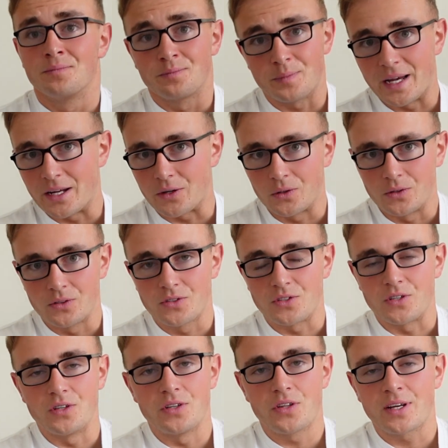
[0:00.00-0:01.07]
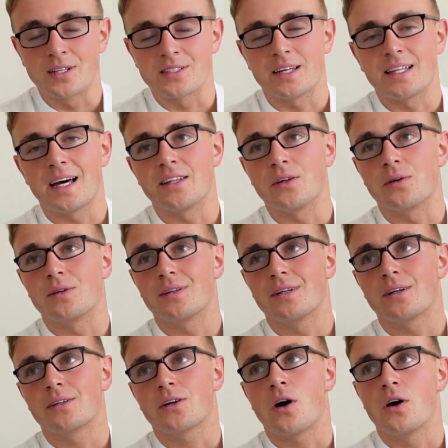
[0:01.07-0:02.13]
bagels and things like that
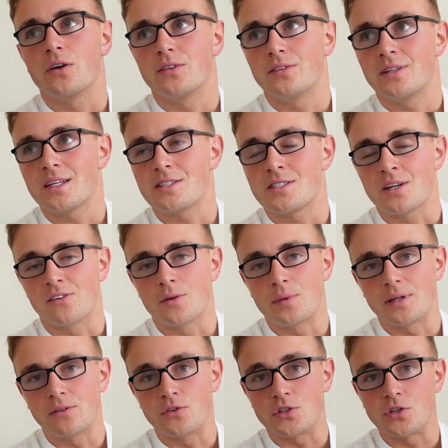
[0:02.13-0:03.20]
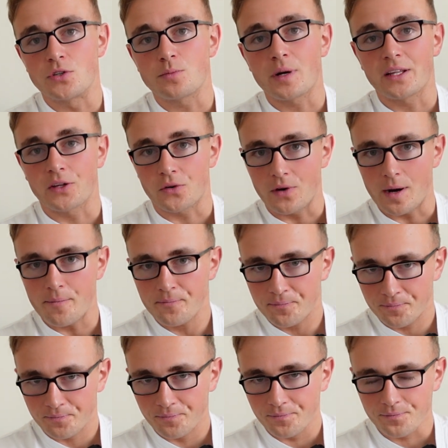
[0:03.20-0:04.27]
can't necessarily be reduced by the gram.
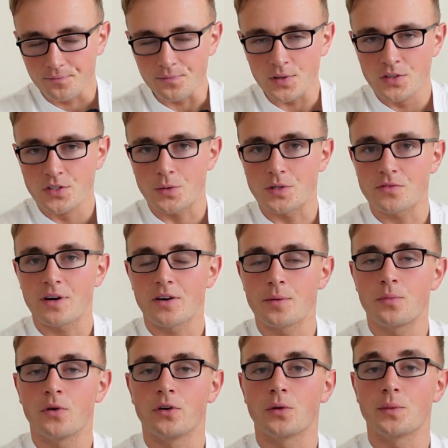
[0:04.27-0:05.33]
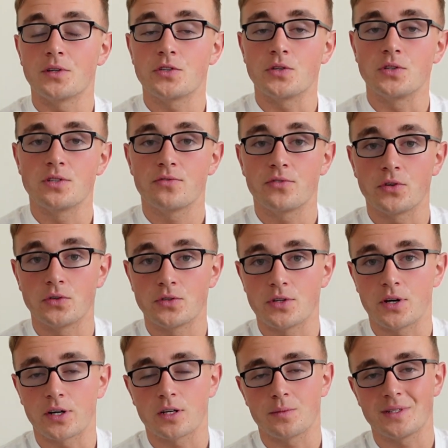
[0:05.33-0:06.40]
So it's very important that we choose foods that
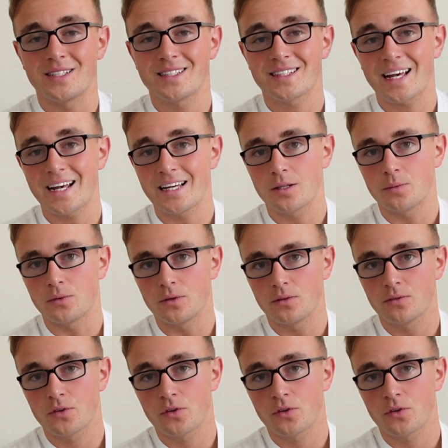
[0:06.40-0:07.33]
are going to be scalable